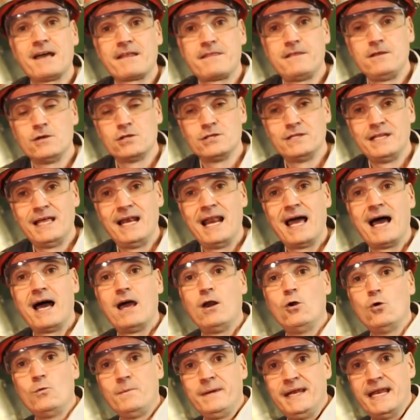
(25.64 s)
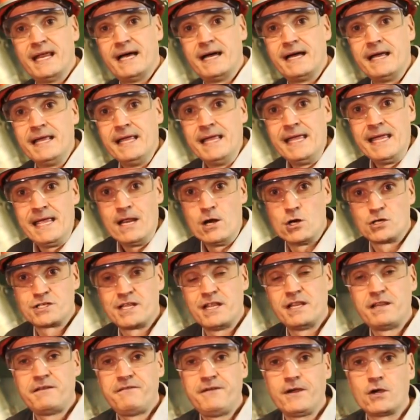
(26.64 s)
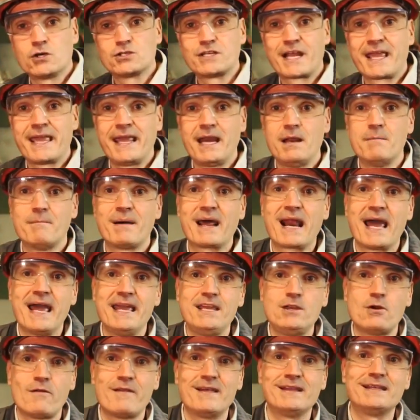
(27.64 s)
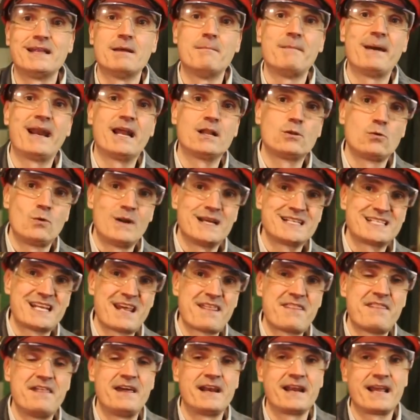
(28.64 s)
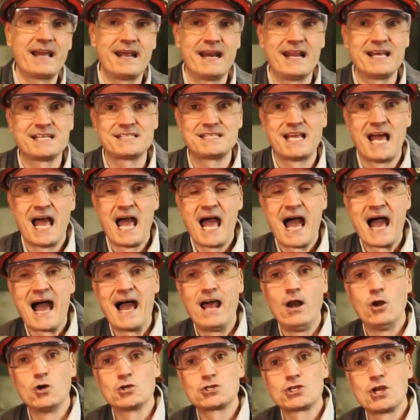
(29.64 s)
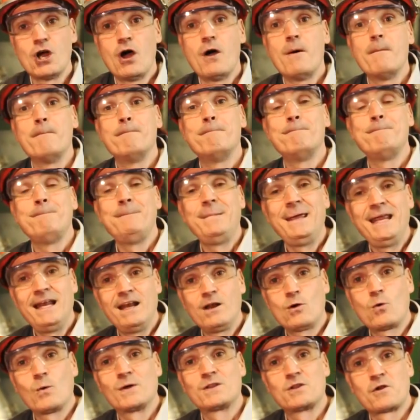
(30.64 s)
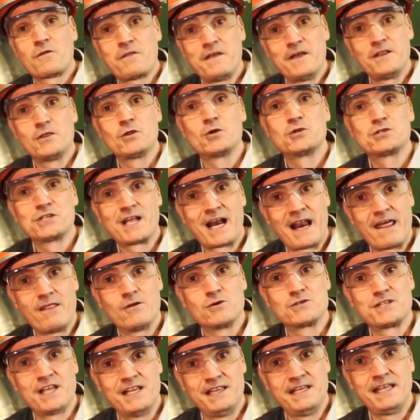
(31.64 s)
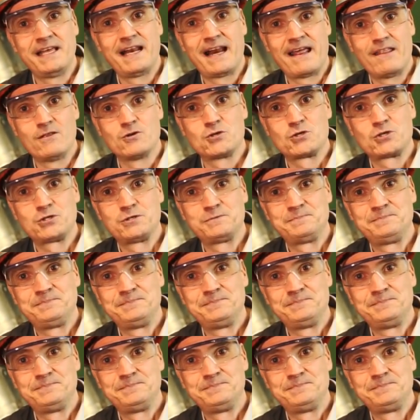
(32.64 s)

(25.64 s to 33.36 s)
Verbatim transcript: efficient and sustainable ways to reprocess that waste, researchers need this furnace to reach fourteen hundred Celsius.